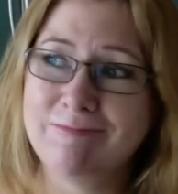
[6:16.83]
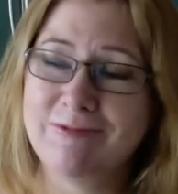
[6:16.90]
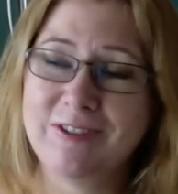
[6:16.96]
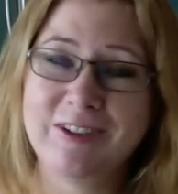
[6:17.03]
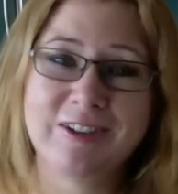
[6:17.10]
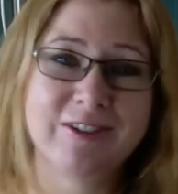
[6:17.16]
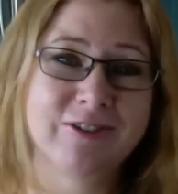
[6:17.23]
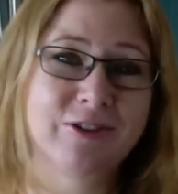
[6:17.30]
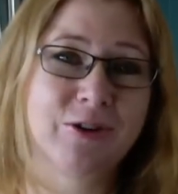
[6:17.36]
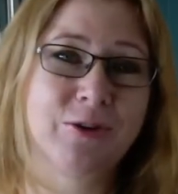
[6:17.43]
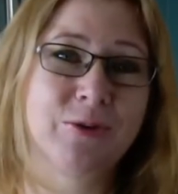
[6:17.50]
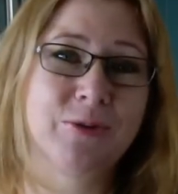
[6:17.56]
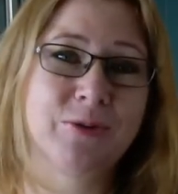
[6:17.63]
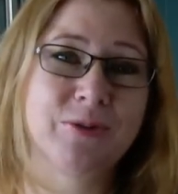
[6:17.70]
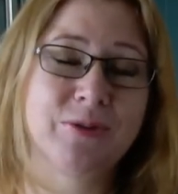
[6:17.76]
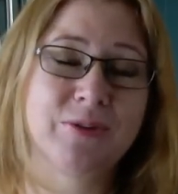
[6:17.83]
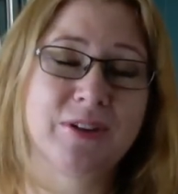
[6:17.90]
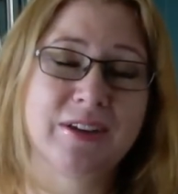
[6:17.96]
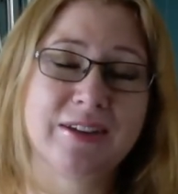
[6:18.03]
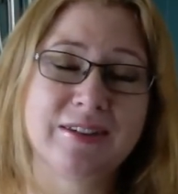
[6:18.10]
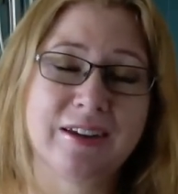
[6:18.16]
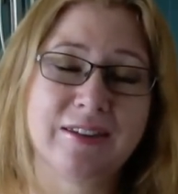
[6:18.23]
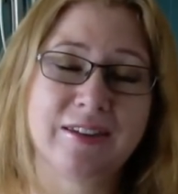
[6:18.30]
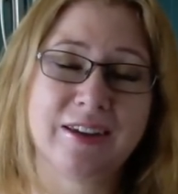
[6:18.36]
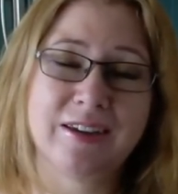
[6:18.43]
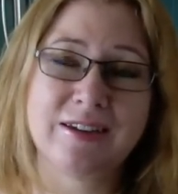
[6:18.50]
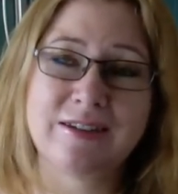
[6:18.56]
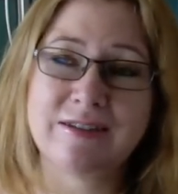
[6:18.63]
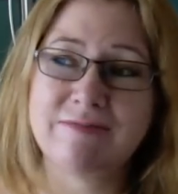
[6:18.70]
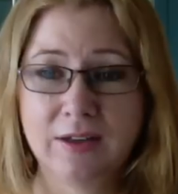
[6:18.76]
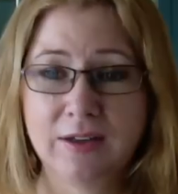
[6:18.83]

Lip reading: fitness goals and things like that.